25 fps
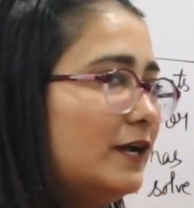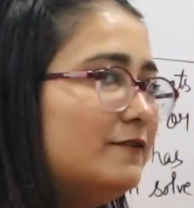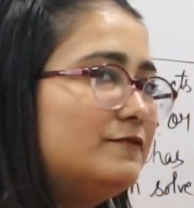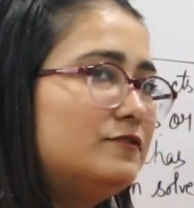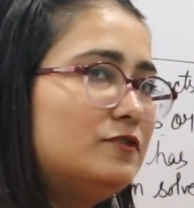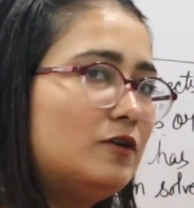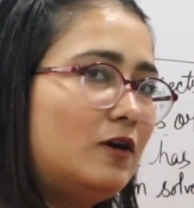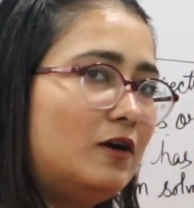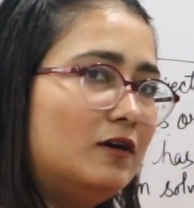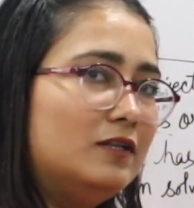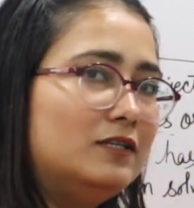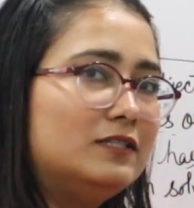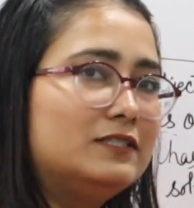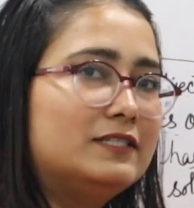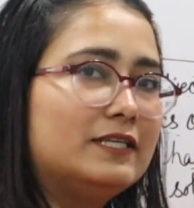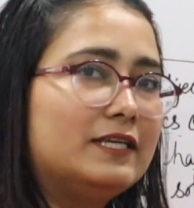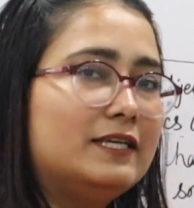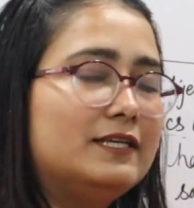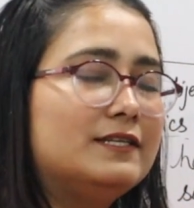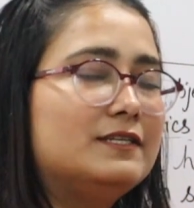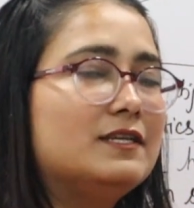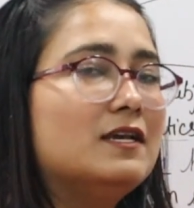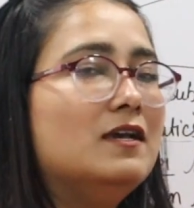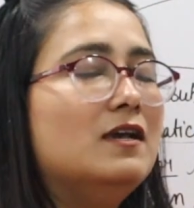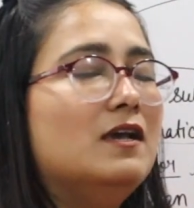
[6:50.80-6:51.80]
have solved
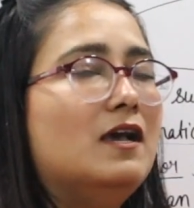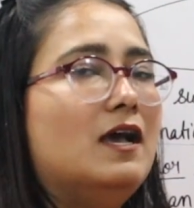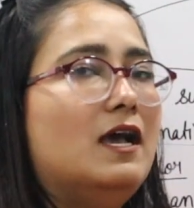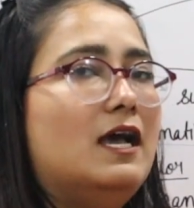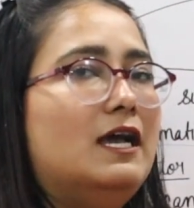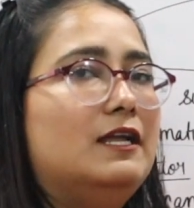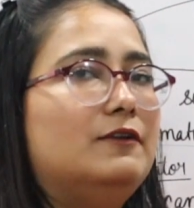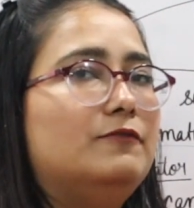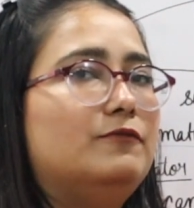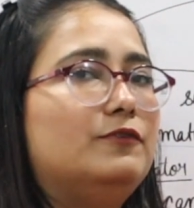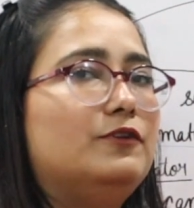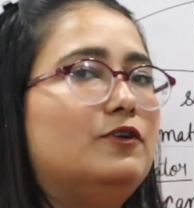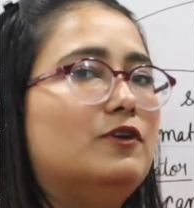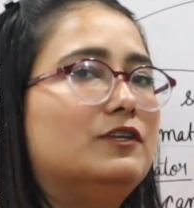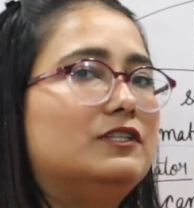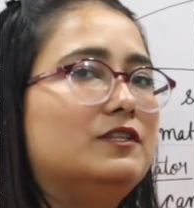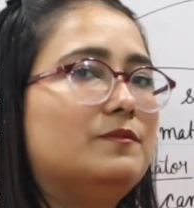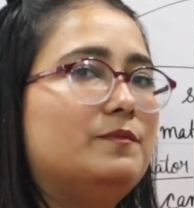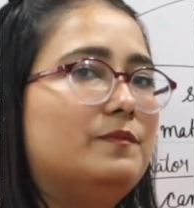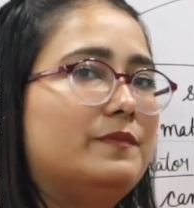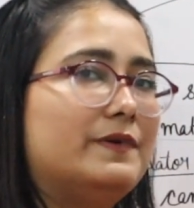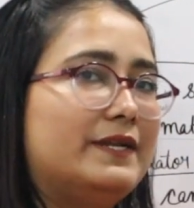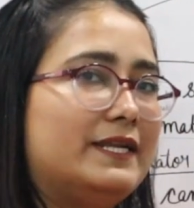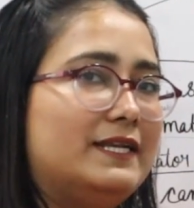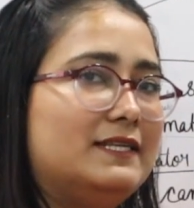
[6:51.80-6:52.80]
it and we got
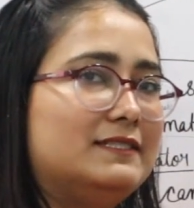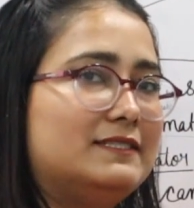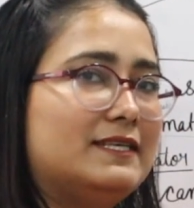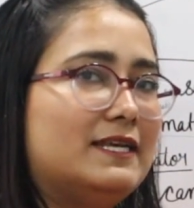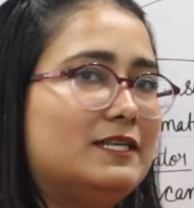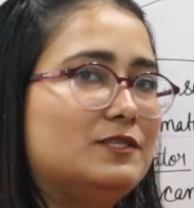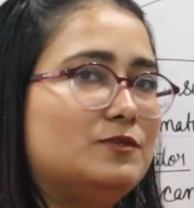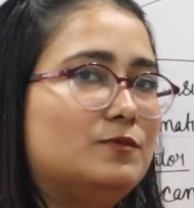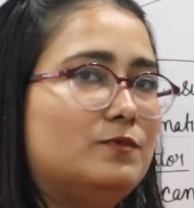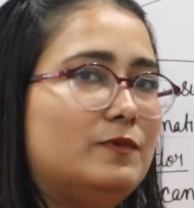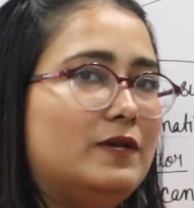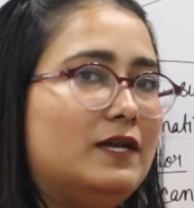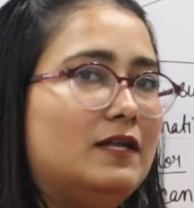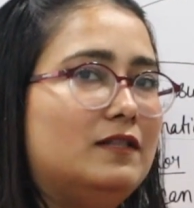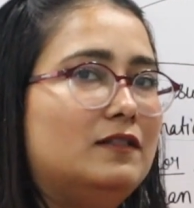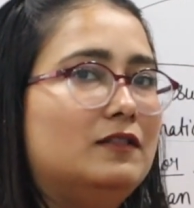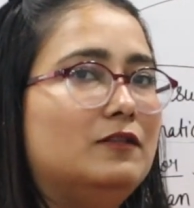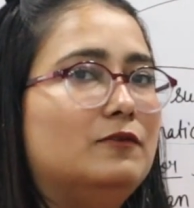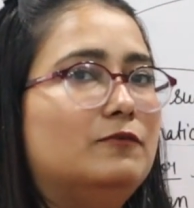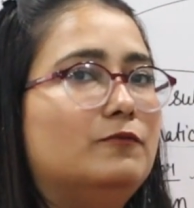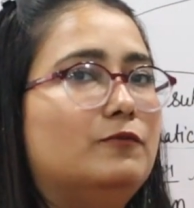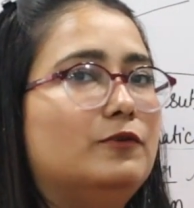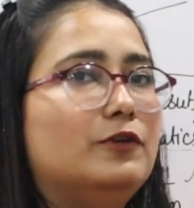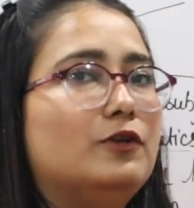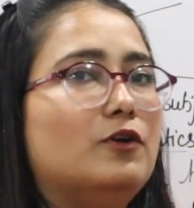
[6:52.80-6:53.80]
the praise as
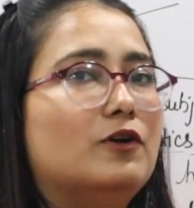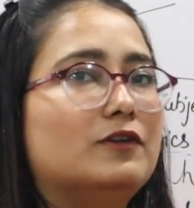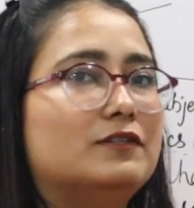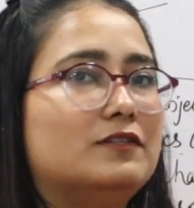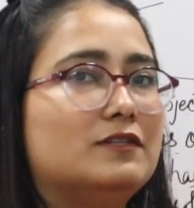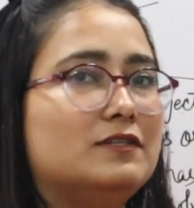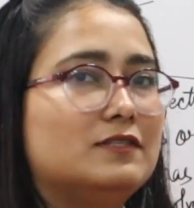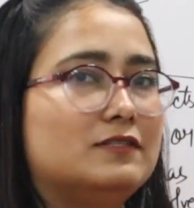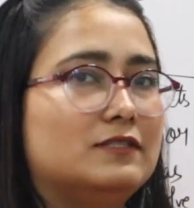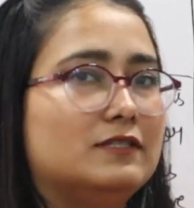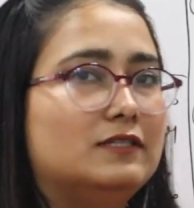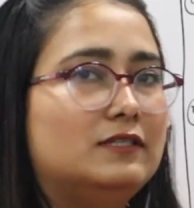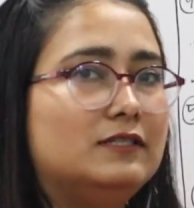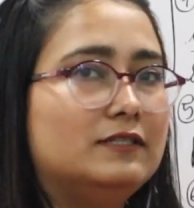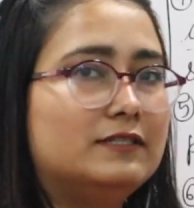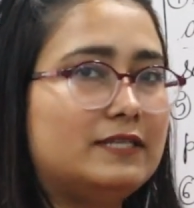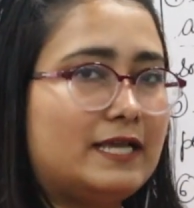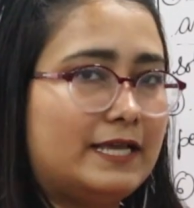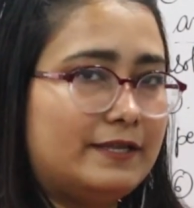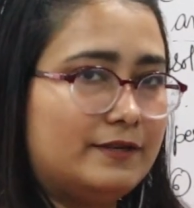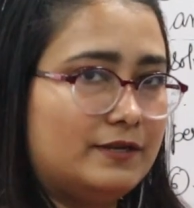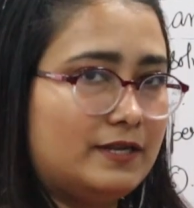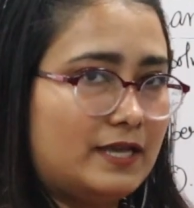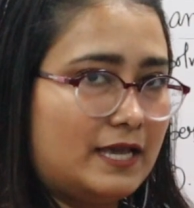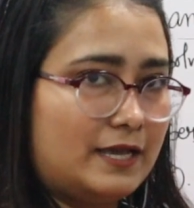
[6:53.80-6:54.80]
well, we got the result
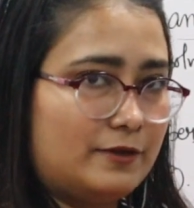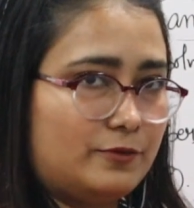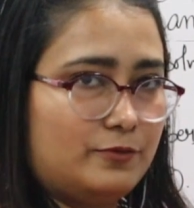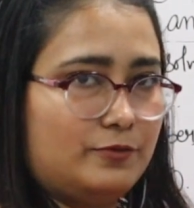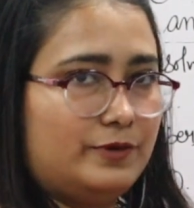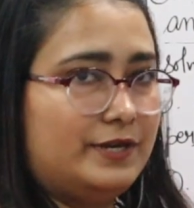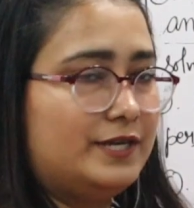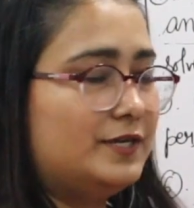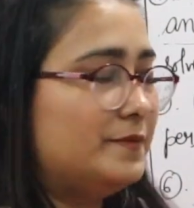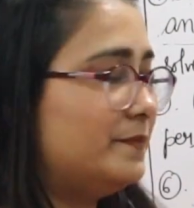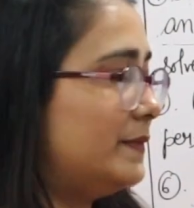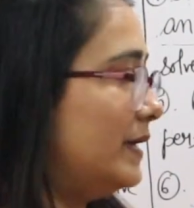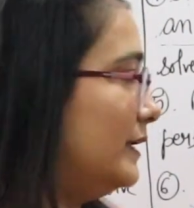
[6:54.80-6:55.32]
in accurate